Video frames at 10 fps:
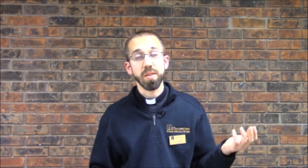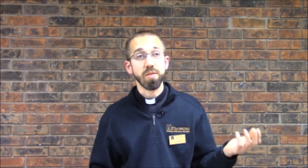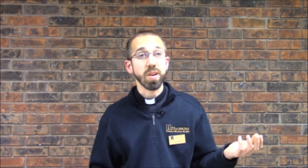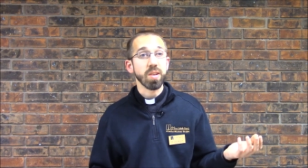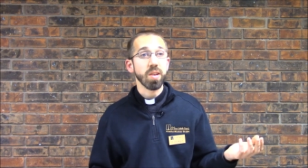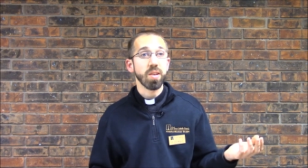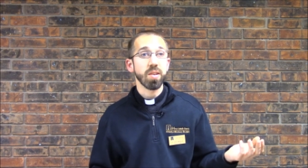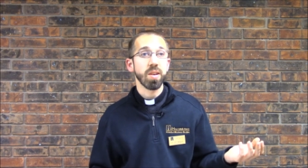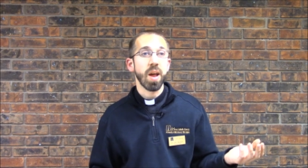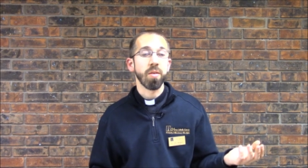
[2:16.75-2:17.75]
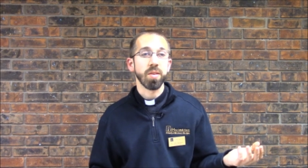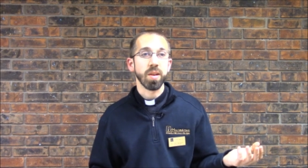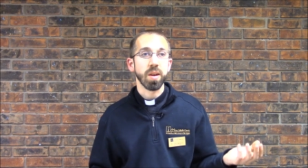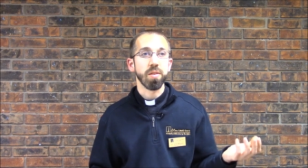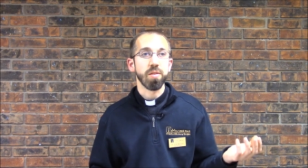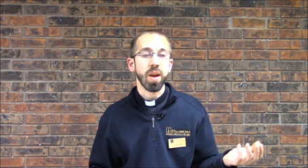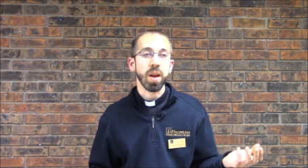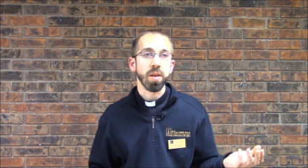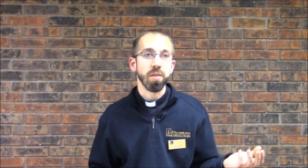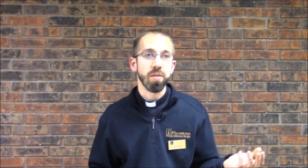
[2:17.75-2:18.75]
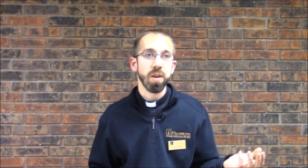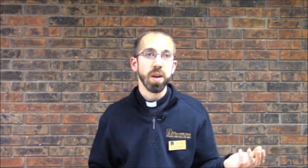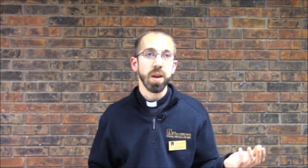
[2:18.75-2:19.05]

Jesus is announcing a change